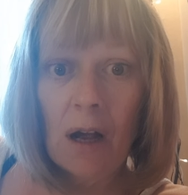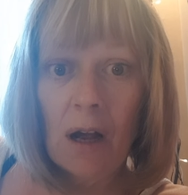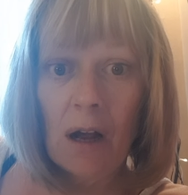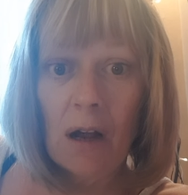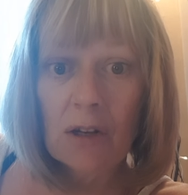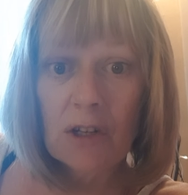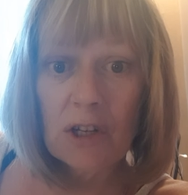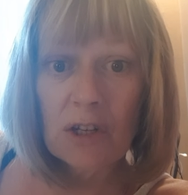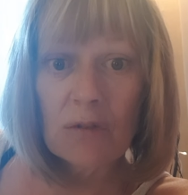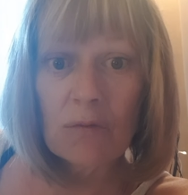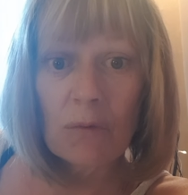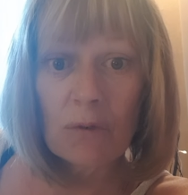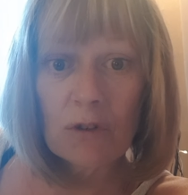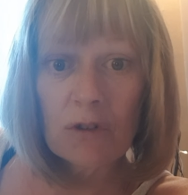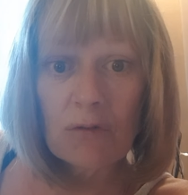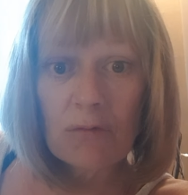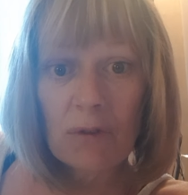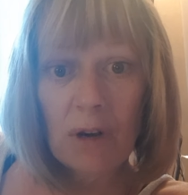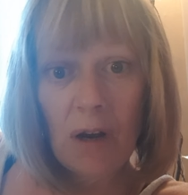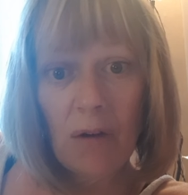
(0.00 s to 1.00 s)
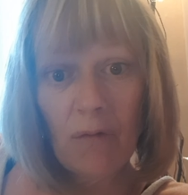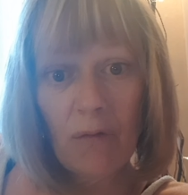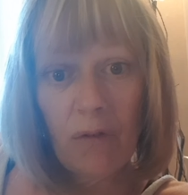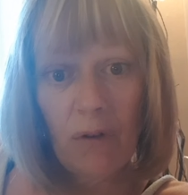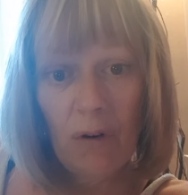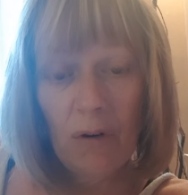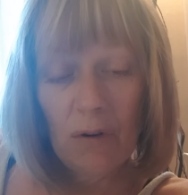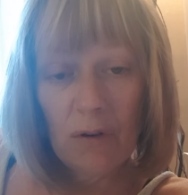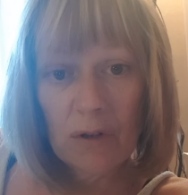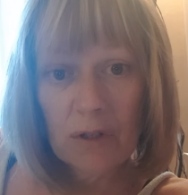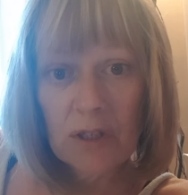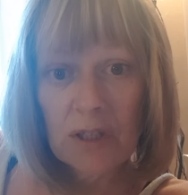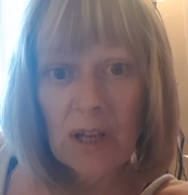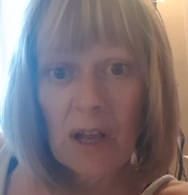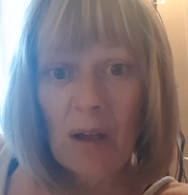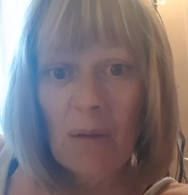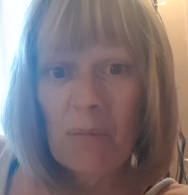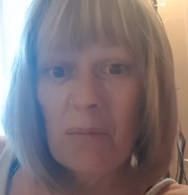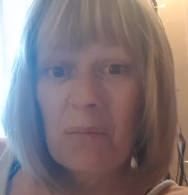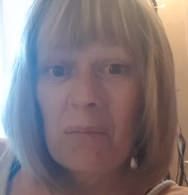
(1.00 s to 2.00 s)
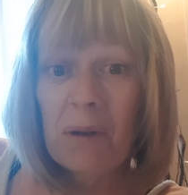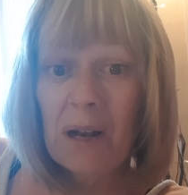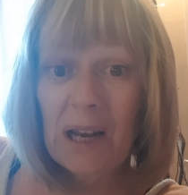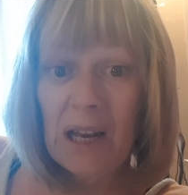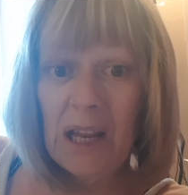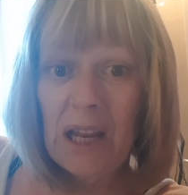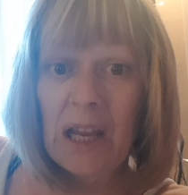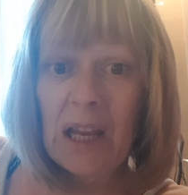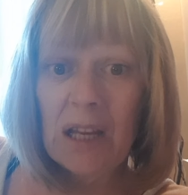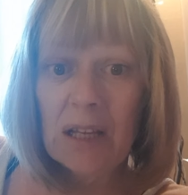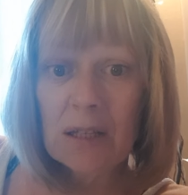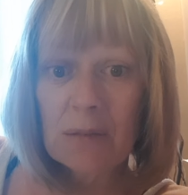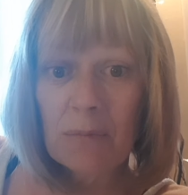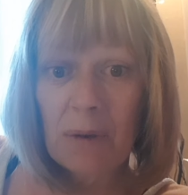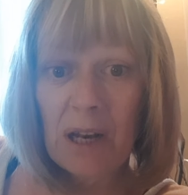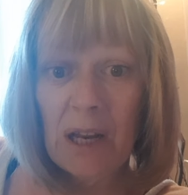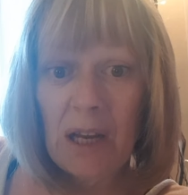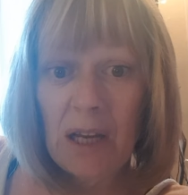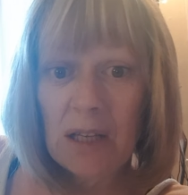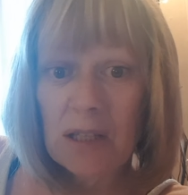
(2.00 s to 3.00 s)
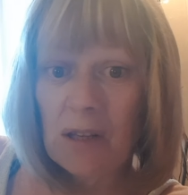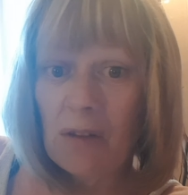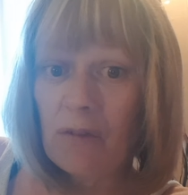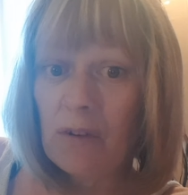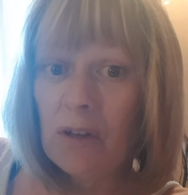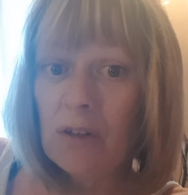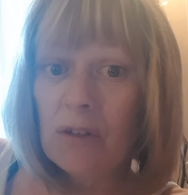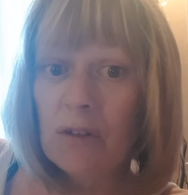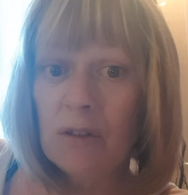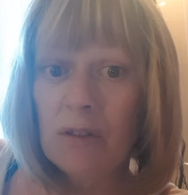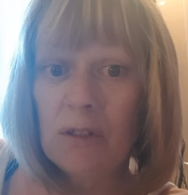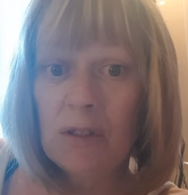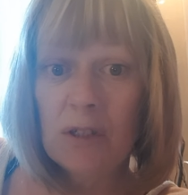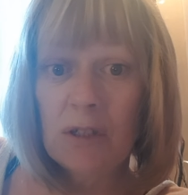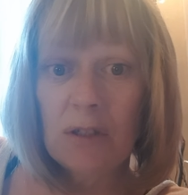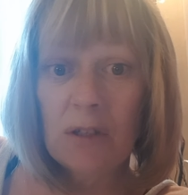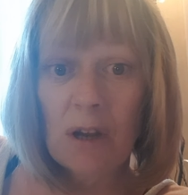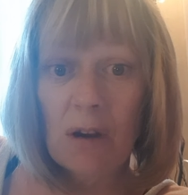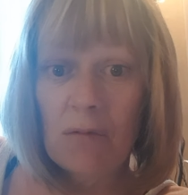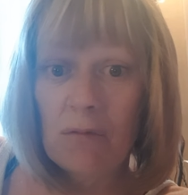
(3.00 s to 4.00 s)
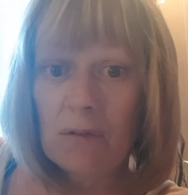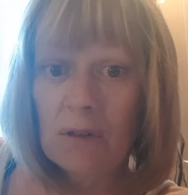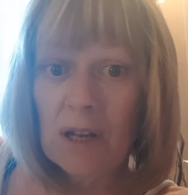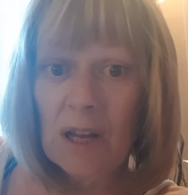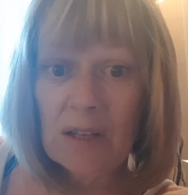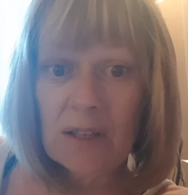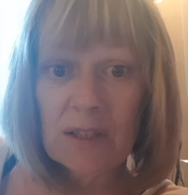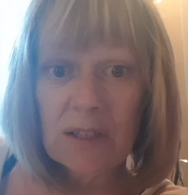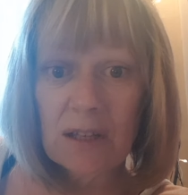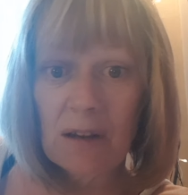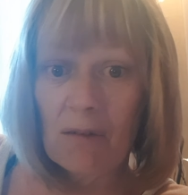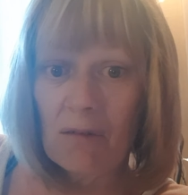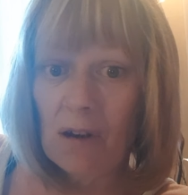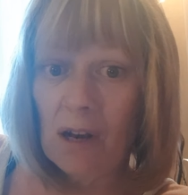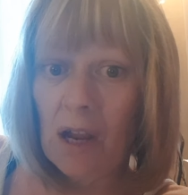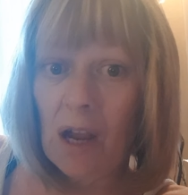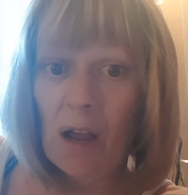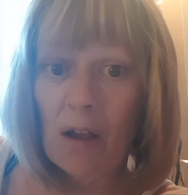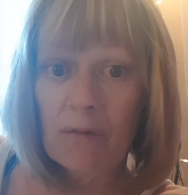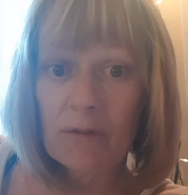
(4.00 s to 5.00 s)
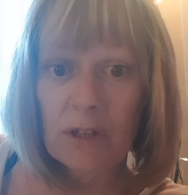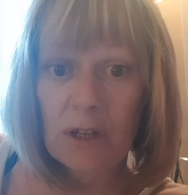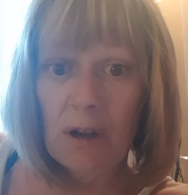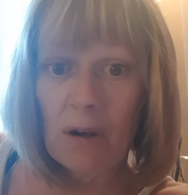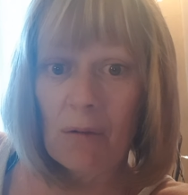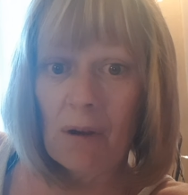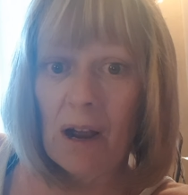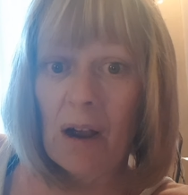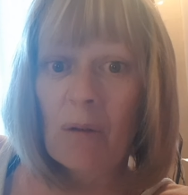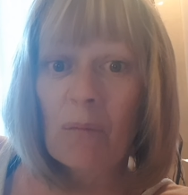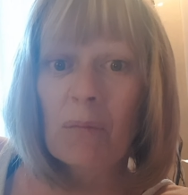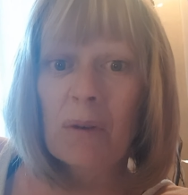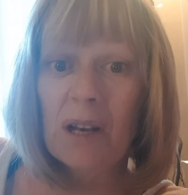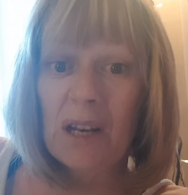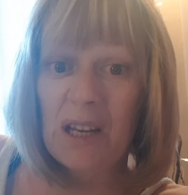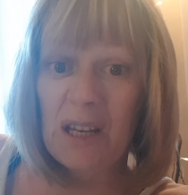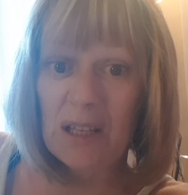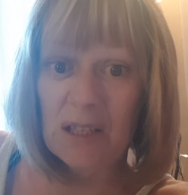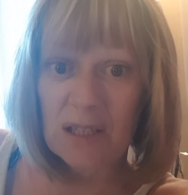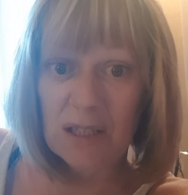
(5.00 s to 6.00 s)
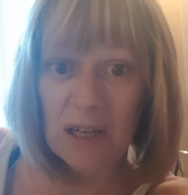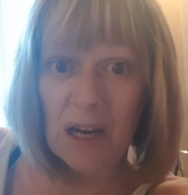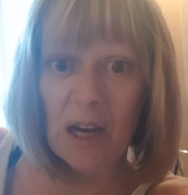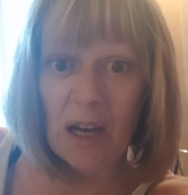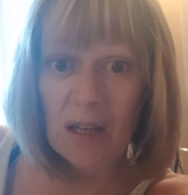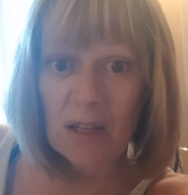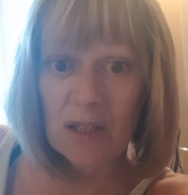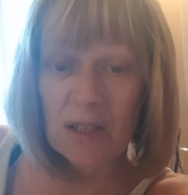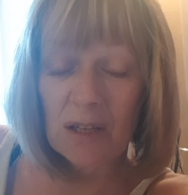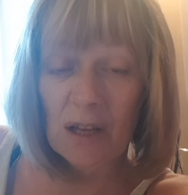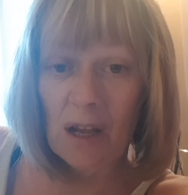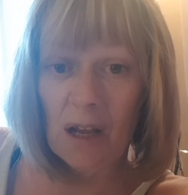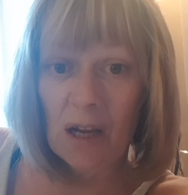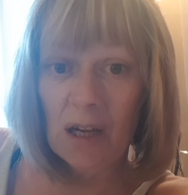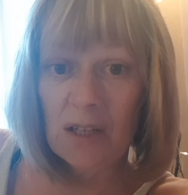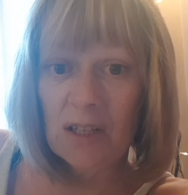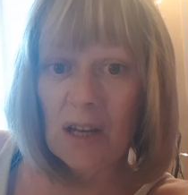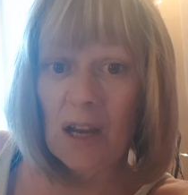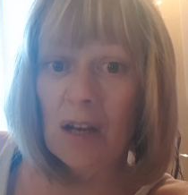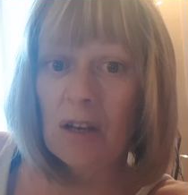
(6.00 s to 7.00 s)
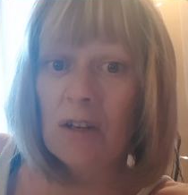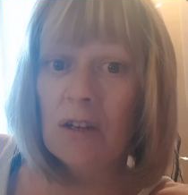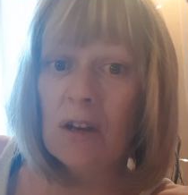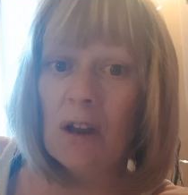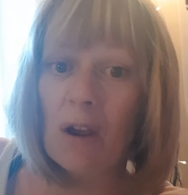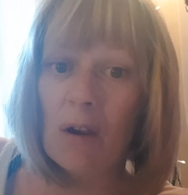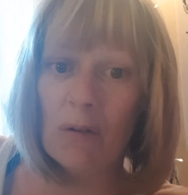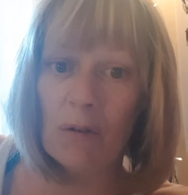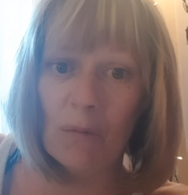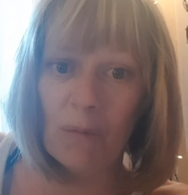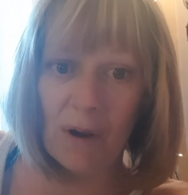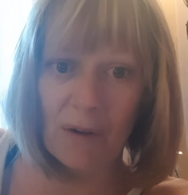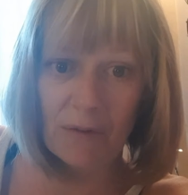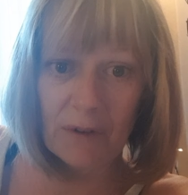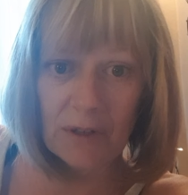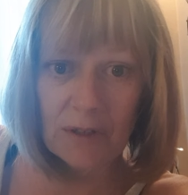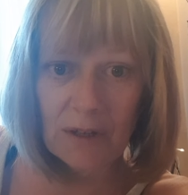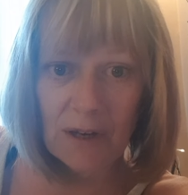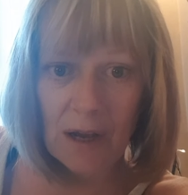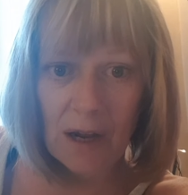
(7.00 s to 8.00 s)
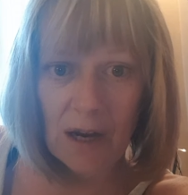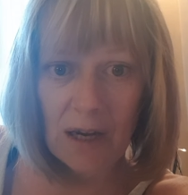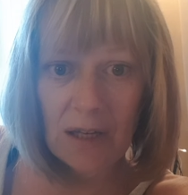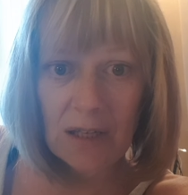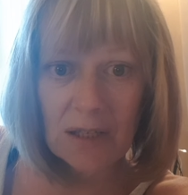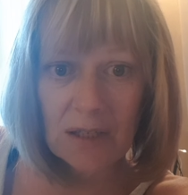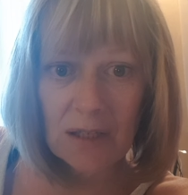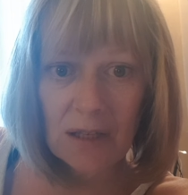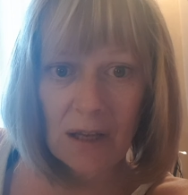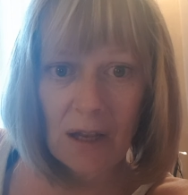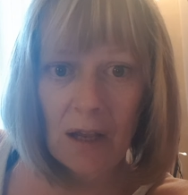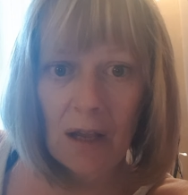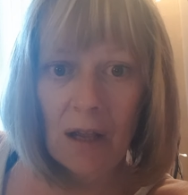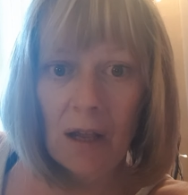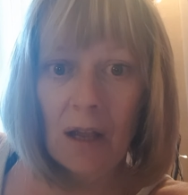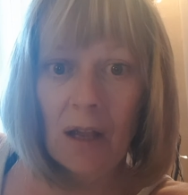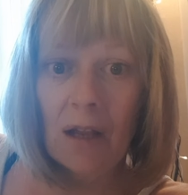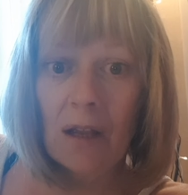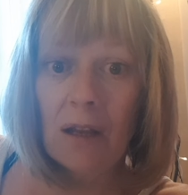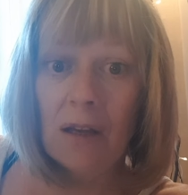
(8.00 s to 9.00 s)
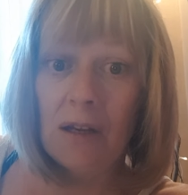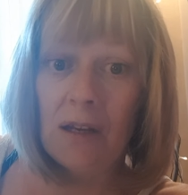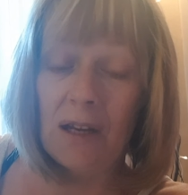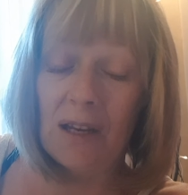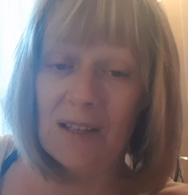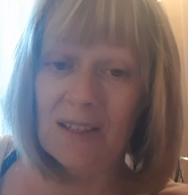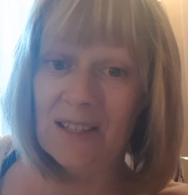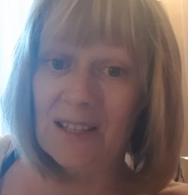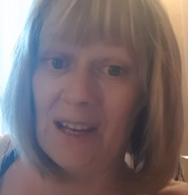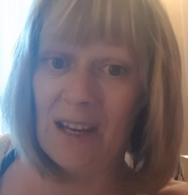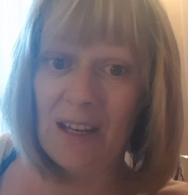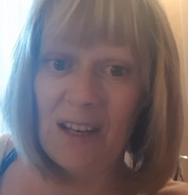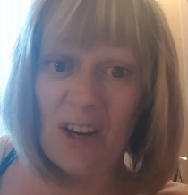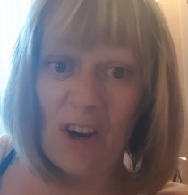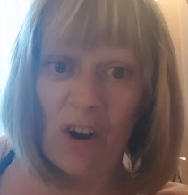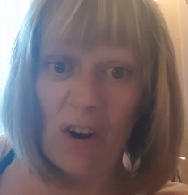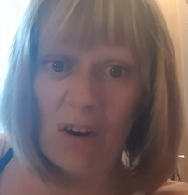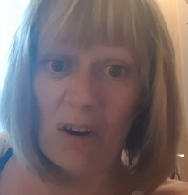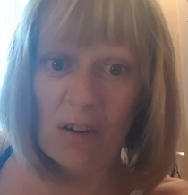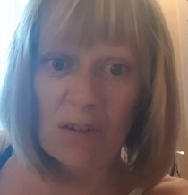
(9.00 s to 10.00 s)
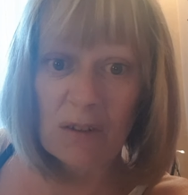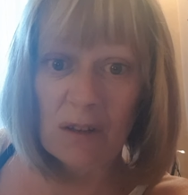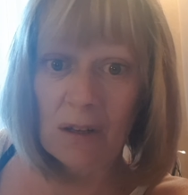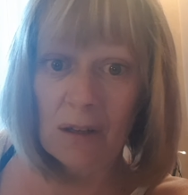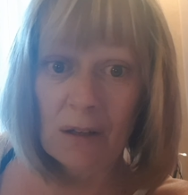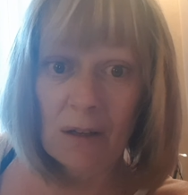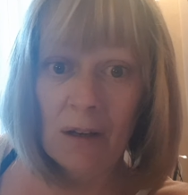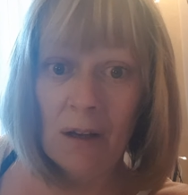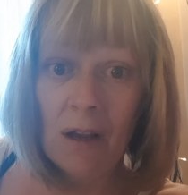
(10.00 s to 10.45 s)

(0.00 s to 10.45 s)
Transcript: I just want to reinforce that please, if you don't necessarily have to go out, please stay inside. I know the weather's nice, you can sit in your garden.